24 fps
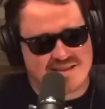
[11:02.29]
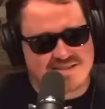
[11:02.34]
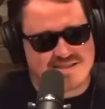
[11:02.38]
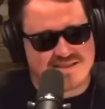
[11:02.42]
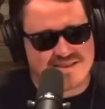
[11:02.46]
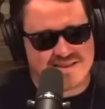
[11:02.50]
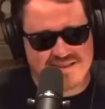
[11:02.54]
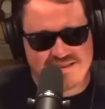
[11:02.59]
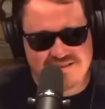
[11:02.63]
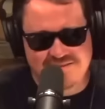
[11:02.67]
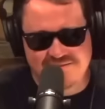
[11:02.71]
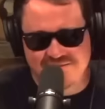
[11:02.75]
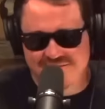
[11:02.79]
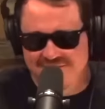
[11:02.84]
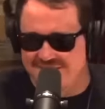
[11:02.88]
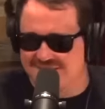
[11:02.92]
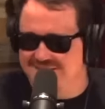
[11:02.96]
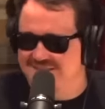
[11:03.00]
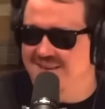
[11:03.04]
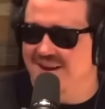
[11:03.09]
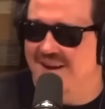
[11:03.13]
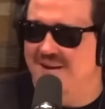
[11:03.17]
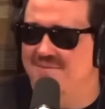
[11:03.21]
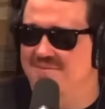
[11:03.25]
listen to the
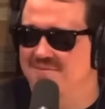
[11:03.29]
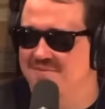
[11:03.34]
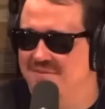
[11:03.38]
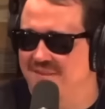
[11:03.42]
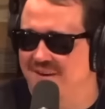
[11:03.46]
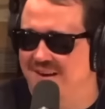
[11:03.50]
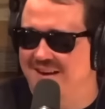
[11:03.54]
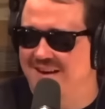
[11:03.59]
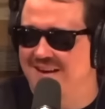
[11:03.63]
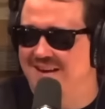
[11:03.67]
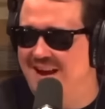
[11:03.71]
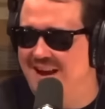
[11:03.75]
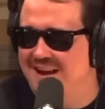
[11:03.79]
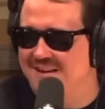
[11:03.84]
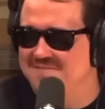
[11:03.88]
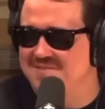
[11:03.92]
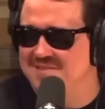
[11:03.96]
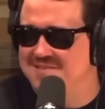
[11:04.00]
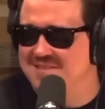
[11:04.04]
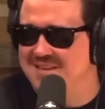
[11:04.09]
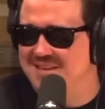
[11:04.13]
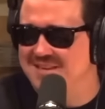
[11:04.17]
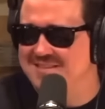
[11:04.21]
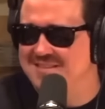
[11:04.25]
dumb fucking
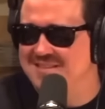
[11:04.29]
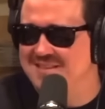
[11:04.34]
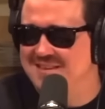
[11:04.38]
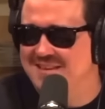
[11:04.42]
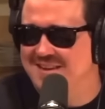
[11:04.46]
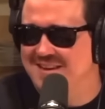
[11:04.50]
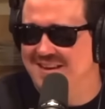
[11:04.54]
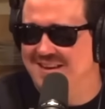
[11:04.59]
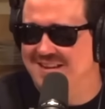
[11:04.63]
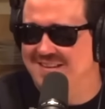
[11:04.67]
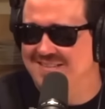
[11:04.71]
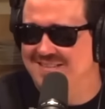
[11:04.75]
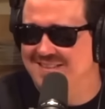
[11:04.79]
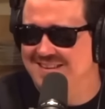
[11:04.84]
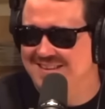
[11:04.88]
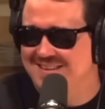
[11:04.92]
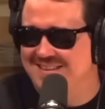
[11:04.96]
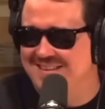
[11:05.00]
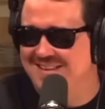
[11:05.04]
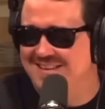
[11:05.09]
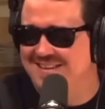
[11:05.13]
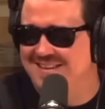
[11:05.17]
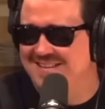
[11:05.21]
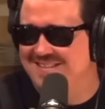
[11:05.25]
conversation. You're like,
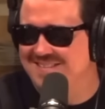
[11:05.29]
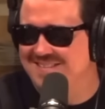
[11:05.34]
what?